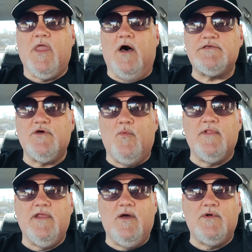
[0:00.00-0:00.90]
Also,
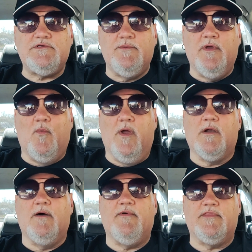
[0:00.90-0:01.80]
one thing I want you to be
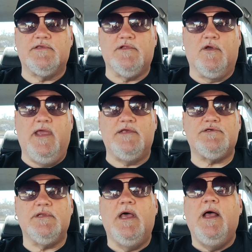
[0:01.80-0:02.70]
aware of at this
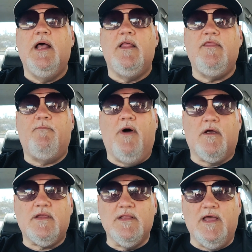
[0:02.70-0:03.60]
location, the
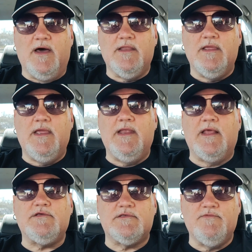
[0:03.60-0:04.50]
parking lot, and
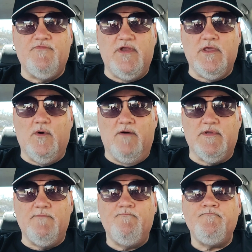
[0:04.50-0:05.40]
I took some video of
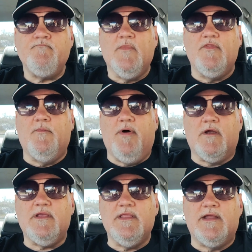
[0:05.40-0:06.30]
it, the
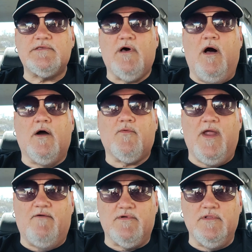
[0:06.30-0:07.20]
parking lot is all
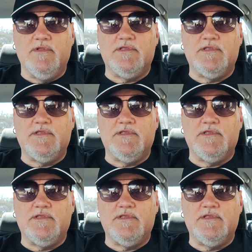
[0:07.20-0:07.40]
gravel.